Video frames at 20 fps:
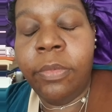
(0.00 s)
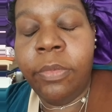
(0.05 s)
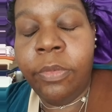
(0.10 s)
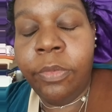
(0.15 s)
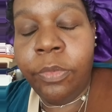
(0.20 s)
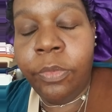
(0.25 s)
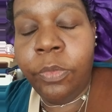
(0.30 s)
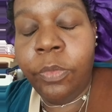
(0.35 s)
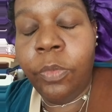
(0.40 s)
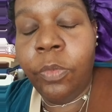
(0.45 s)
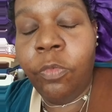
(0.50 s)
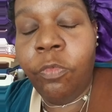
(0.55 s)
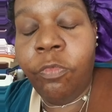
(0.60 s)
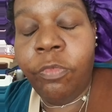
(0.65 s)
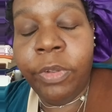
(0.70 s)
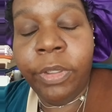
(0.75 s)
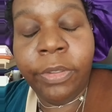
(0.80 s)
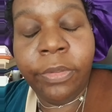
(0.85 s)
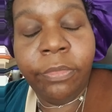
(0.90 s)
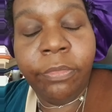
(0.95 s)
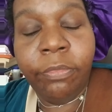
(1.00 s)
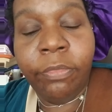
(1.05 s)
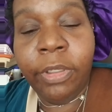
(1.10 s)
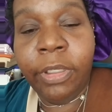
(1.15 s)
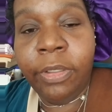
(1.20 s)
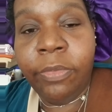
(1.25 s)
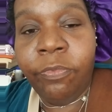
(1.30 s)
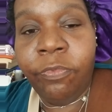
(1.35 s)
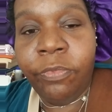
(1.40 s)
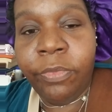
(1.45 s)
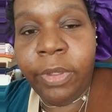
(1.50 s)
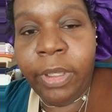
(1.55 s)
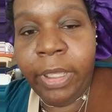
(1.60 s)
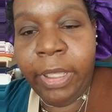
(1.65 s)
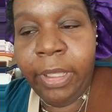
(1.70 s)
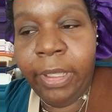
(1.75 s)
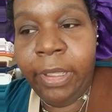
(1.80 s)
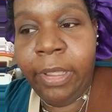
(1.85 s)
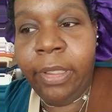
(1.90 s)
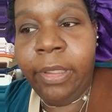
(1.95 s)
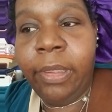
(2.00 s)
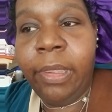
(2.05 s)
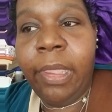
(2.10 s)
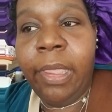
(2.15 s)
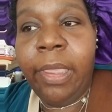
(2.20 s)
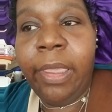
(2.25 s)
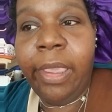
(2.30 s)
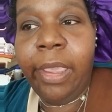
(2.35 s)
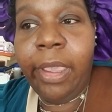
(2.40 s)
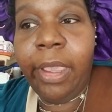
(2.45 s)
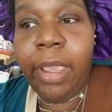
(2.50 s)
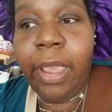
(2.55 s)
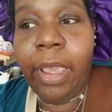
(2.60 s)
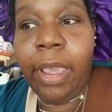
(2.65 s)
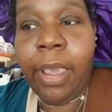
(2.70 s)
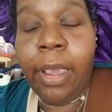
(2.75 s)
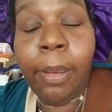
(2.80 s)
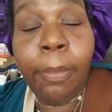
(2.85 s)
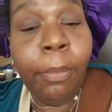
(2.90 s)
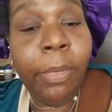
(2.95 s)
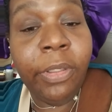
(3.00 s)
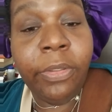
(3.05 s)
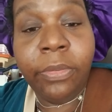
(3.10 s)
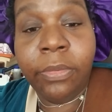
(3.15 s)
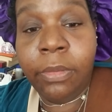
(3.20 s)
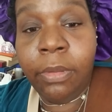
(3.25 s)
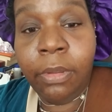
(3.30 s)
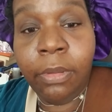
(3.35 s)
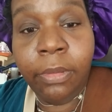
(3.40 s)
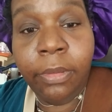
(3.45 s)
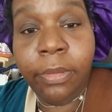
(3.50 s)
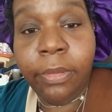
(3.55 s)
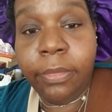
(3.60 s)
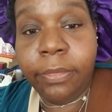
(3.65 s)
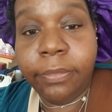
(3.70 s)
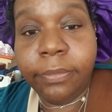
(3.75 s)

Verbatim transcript: new victory for hate. How much longer?